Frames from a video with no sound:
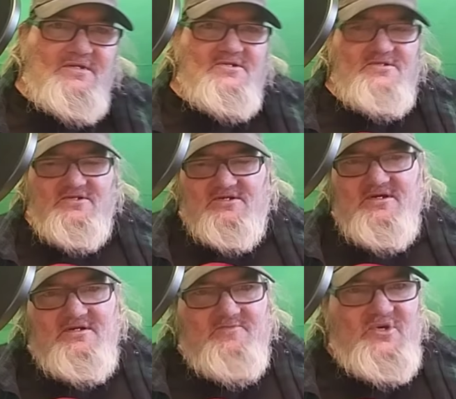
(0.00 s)
This is
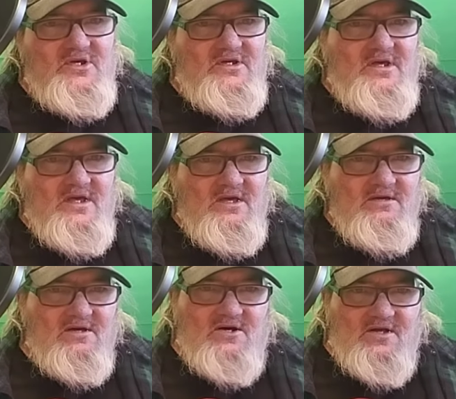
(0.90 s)
going to be,
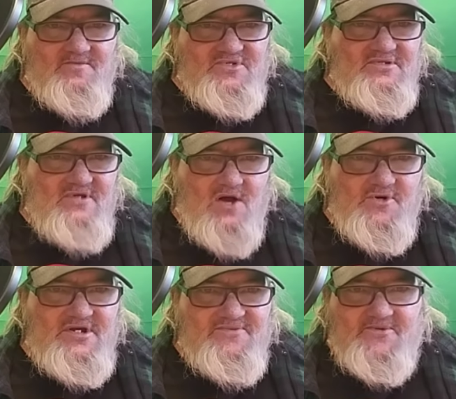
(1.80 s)
oh, I'm
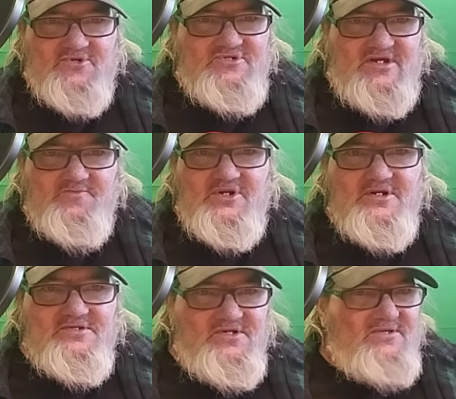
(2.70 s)
already 13
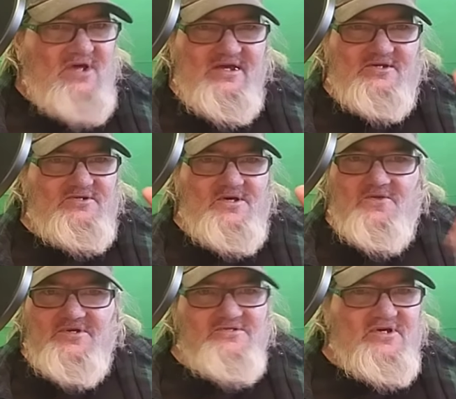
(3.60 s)
minutes in. I can tell
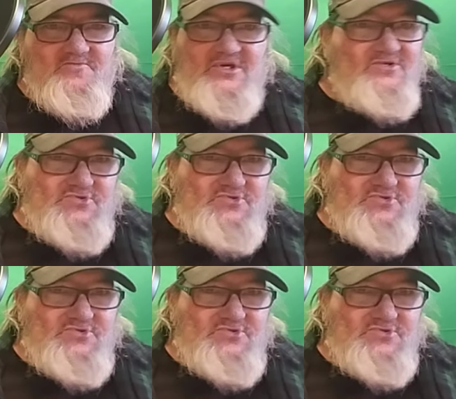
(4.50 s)
this is going to be a